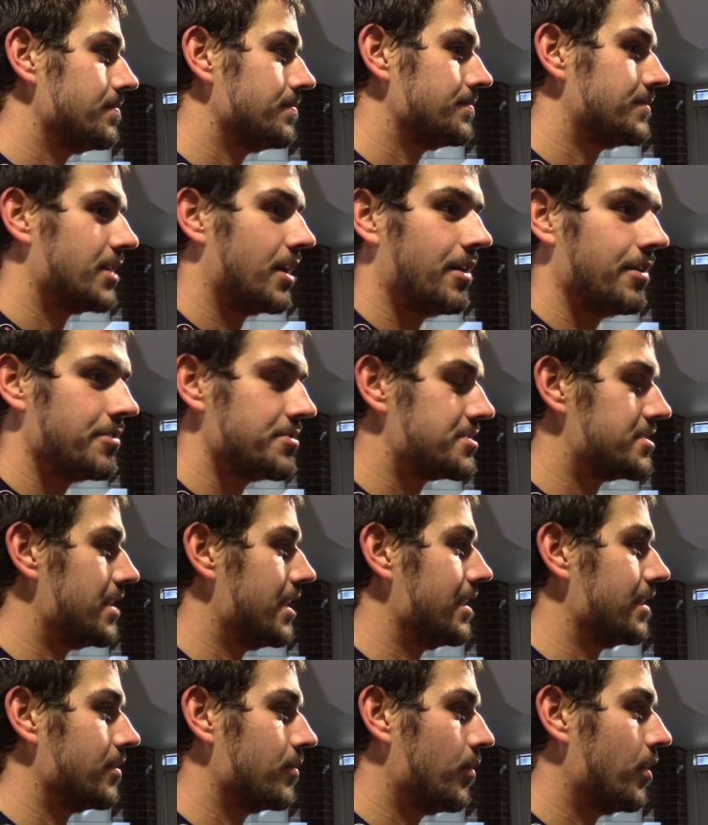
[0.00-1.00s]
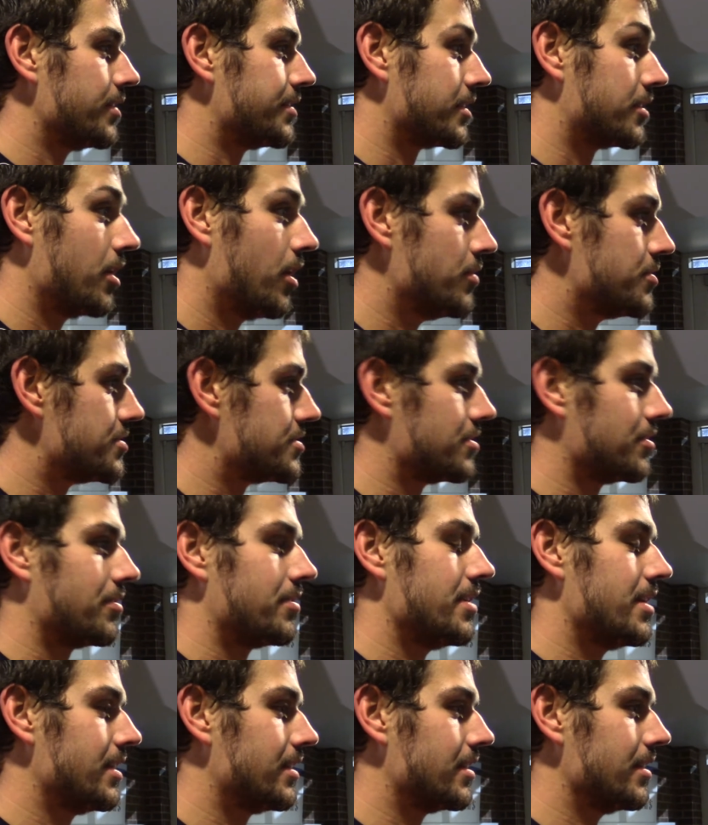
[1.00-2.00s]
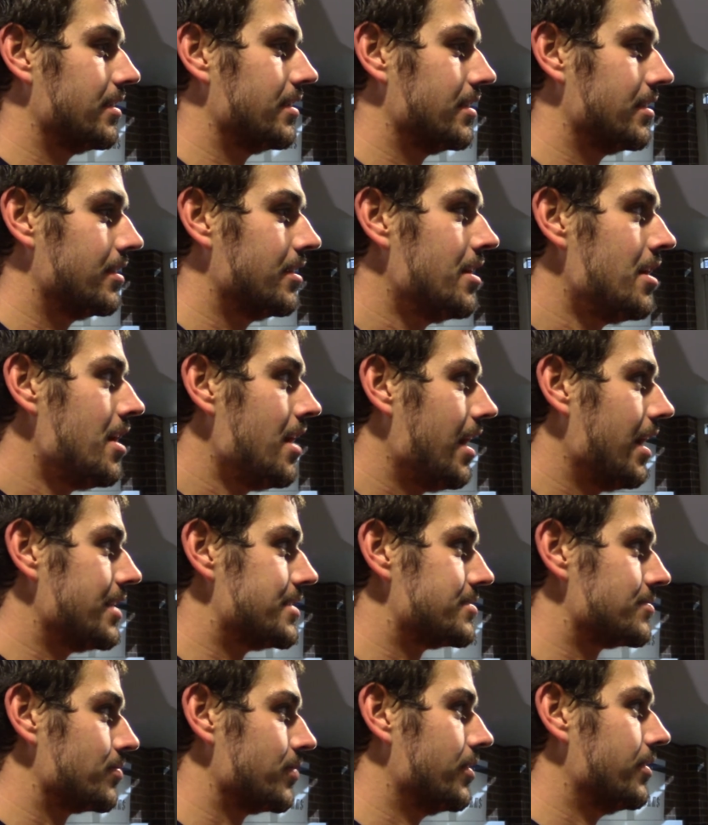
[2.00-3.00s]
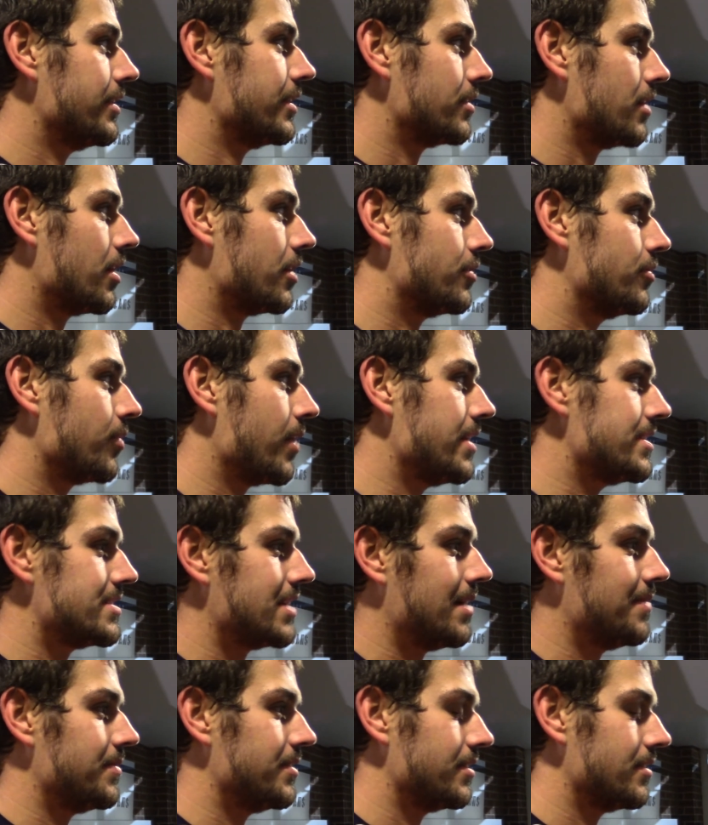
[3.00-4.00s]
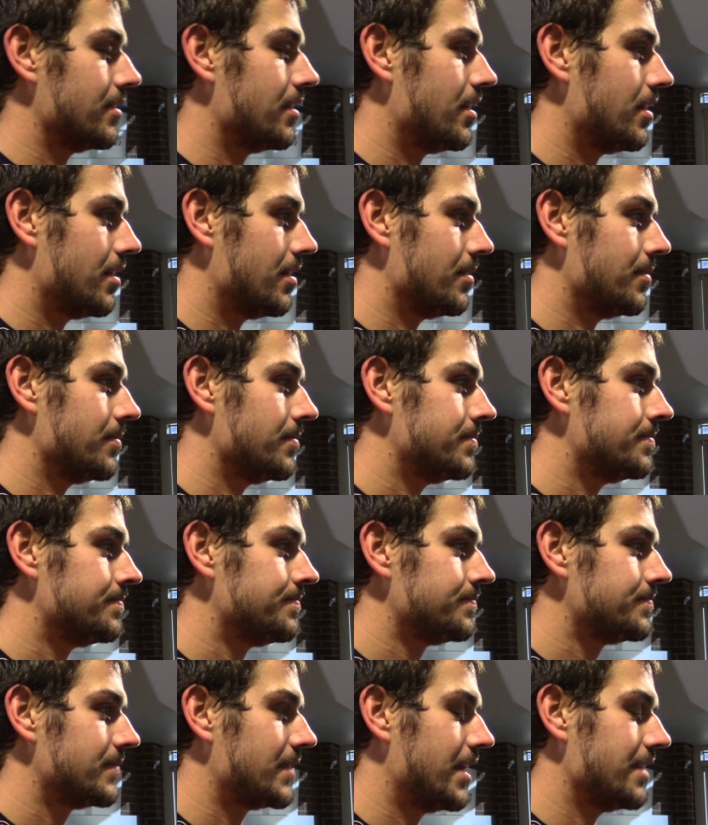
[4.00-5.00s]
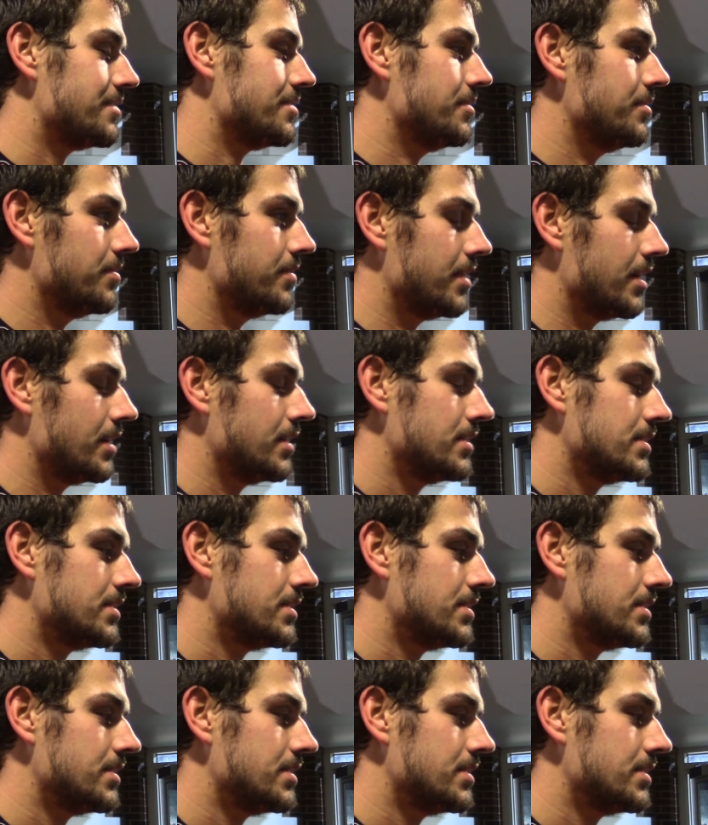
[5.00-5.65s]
To understanding what the coaches are thinking. And it's really a great time to get to do that.